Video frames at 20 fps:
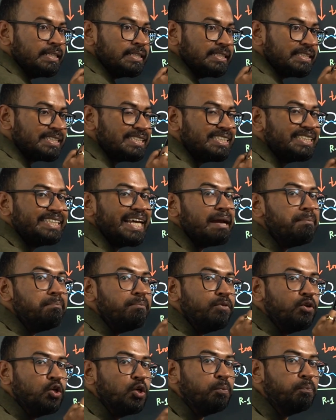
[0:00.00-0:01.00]

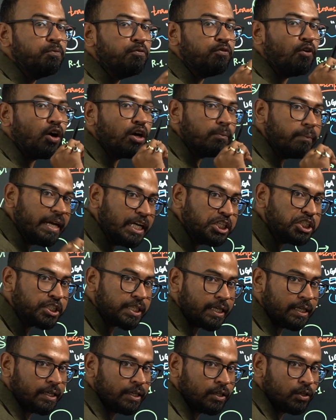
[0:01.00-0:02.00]
stem loop
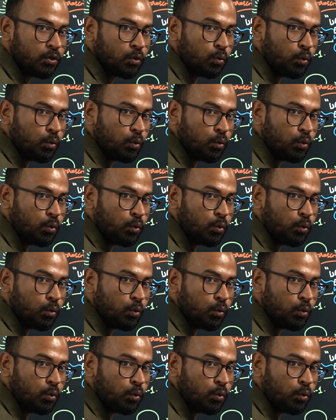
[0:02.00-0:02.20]
formation.